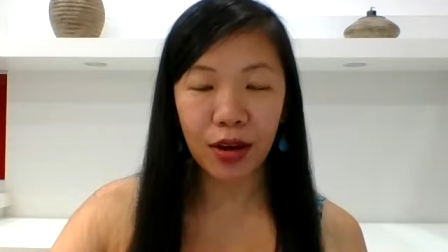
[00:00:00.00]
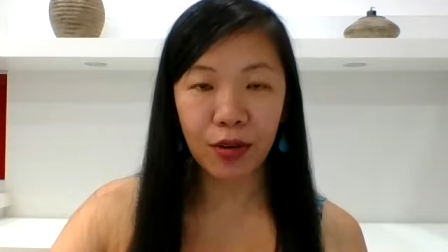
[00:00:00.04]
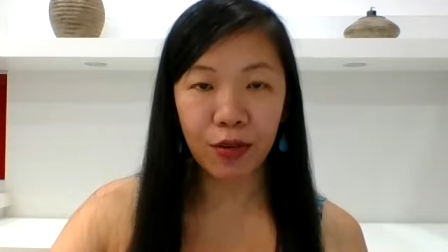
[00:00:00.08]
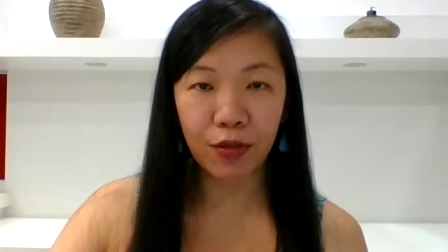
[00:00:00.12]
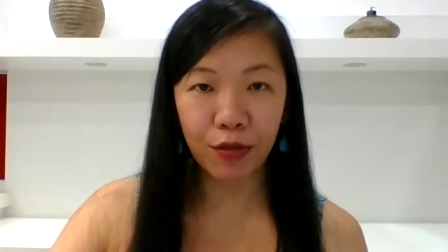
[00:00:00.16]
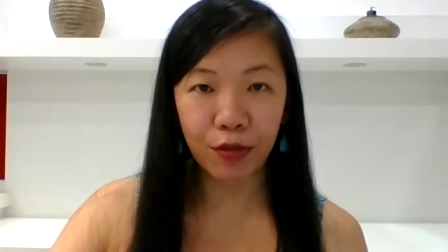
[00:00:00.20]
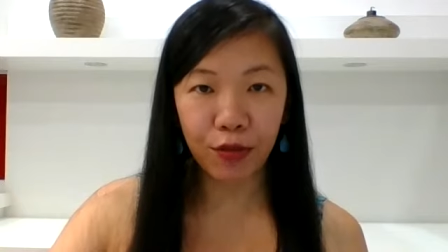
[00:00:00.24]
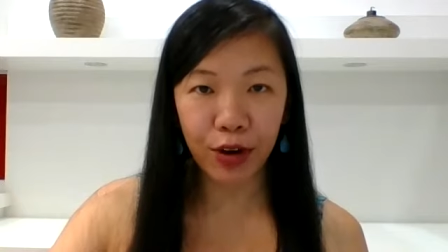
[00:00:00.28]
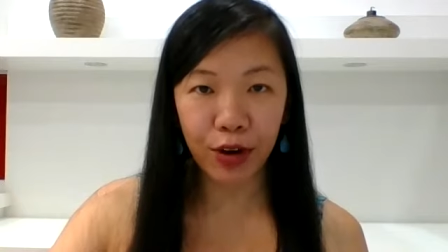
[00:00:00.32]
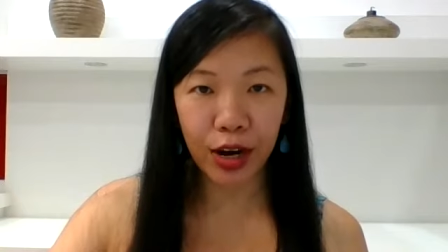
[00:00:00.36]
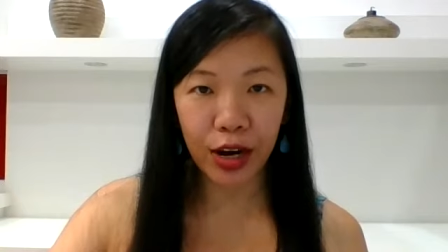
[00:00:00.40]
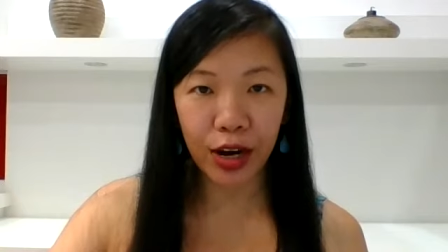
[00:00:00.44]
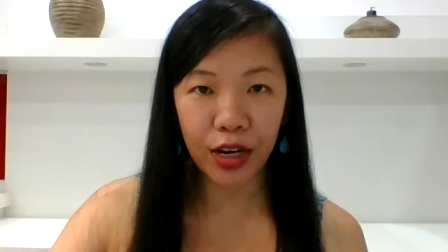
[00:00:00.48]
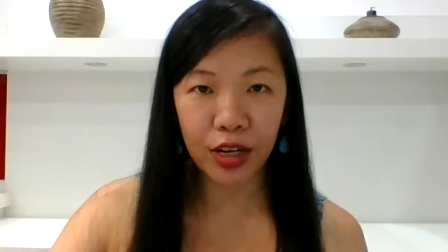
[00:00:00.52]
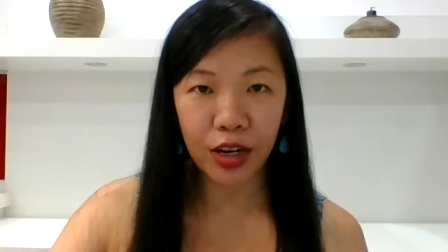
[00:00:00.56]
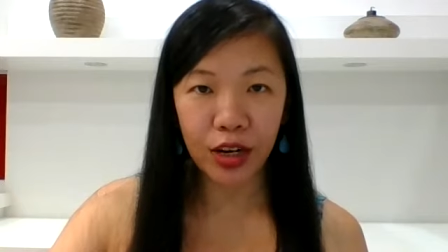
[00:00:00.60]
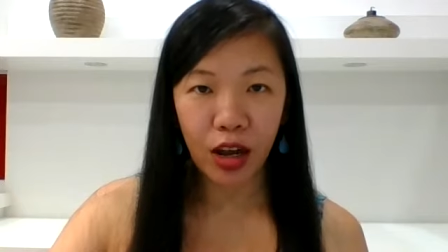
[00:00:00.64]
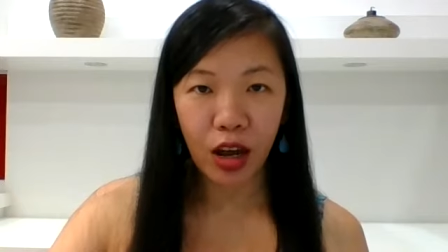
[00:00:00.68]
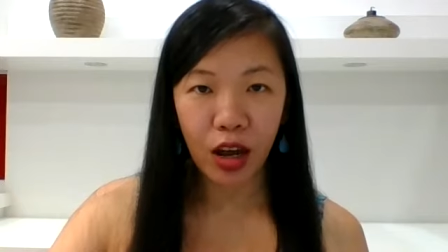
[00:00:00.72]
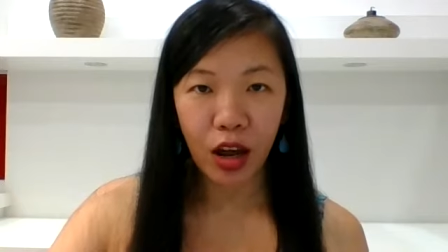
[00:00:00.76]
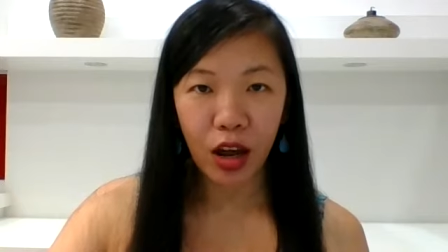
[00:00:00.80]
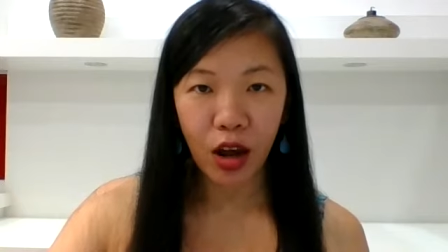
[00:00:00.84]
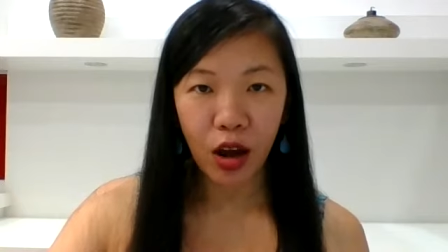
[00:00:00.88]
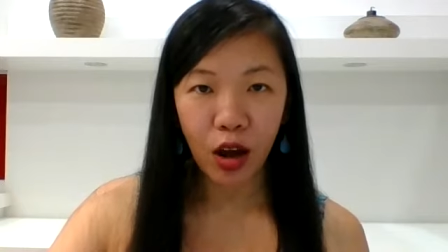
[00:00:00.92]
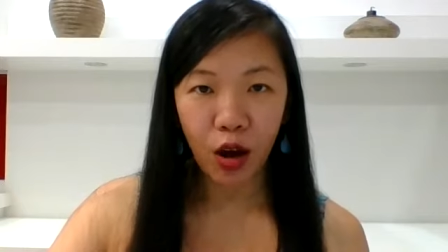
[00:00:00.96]
afraid
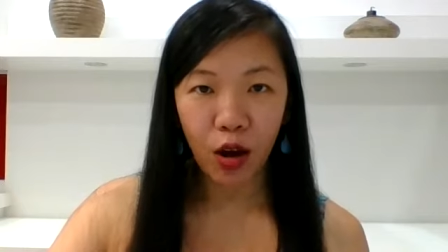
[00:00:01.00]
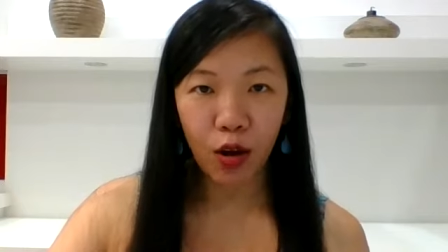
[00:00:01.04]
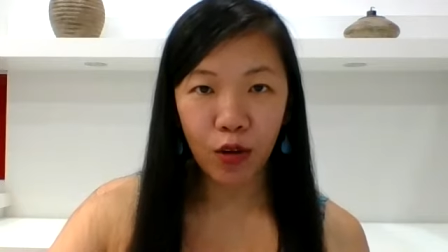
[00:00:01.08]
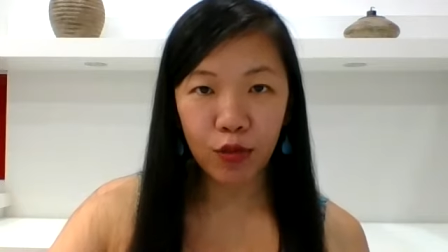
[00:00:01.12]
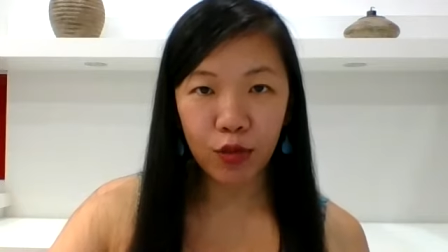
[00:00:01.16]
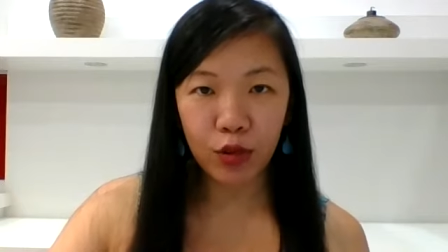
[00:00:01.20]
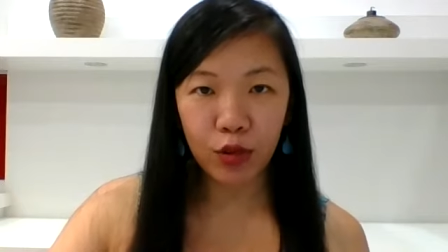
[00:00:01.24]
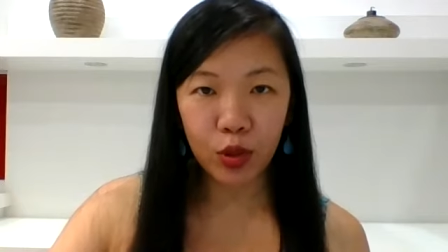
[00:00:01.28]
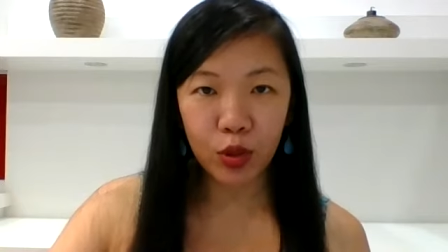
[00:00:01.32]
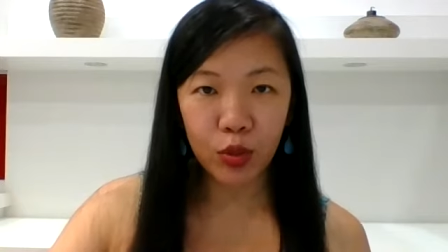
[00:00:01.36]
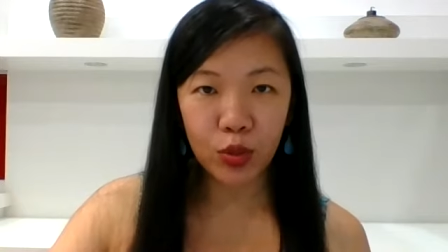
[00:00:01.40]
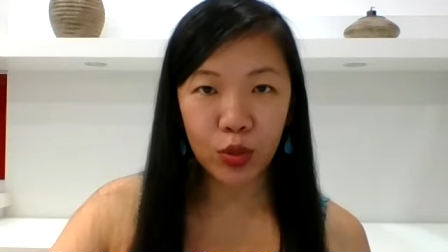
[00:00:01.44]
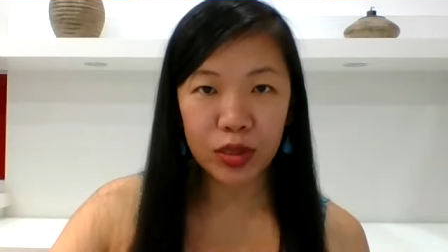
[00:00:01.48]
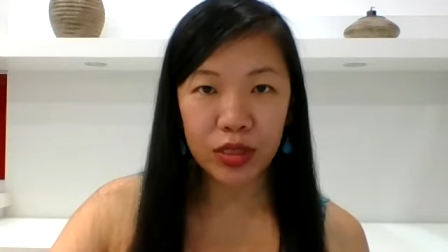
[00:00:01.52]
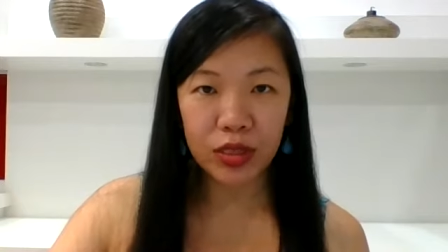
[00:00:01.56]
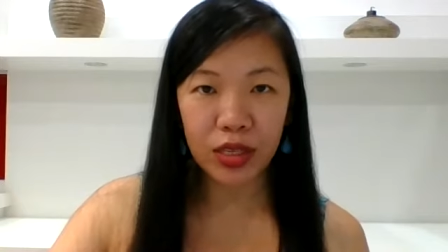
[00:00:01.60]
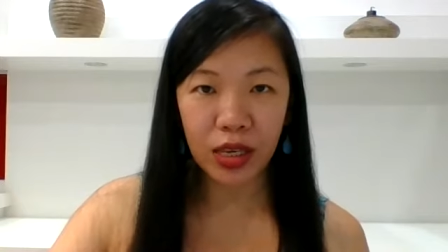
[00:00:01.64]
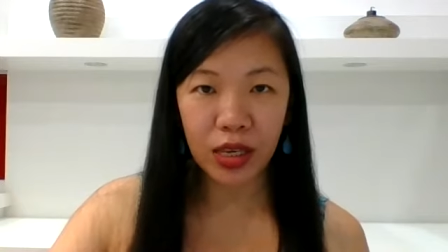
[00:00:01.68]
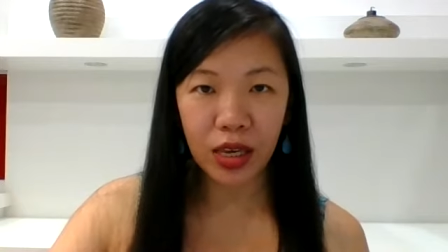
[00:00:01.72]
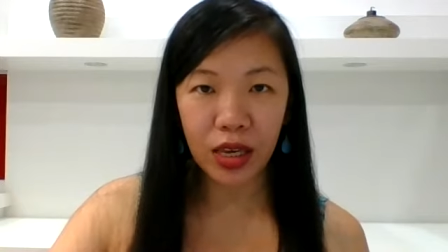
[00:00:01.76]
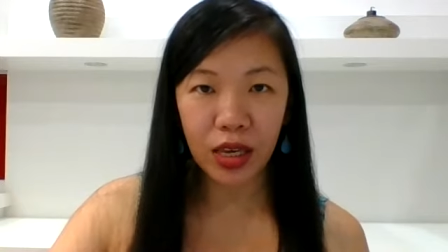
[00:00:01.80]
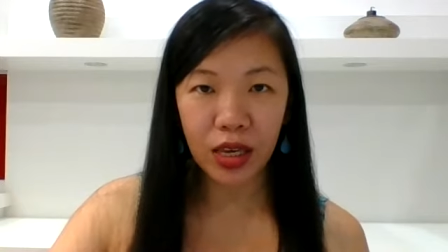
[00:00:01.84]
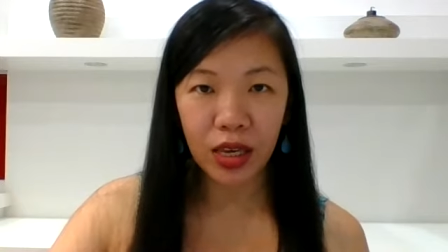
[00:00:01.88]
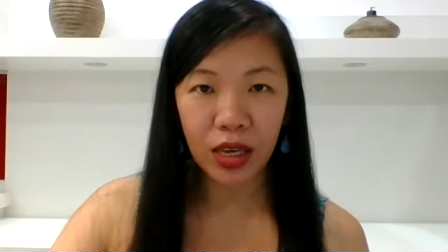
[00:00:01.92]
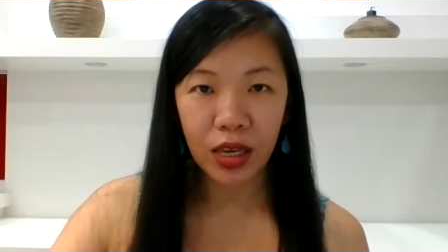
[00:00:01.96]
of
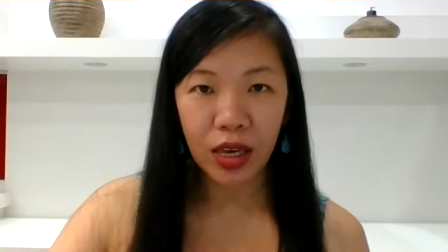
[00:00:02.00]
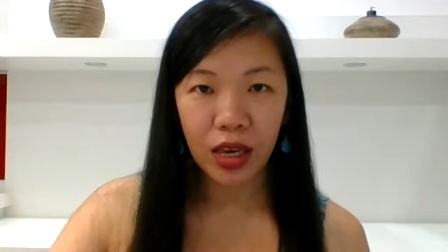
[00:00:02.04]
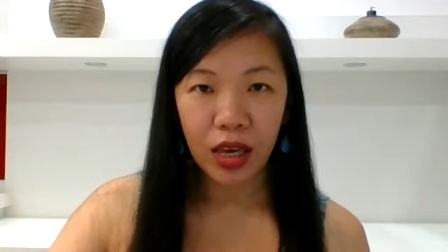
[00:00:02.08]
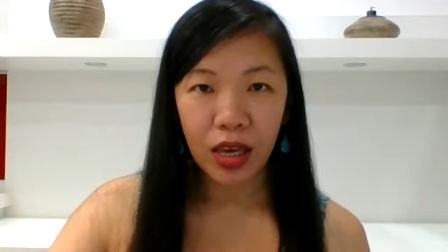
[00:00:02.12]
losing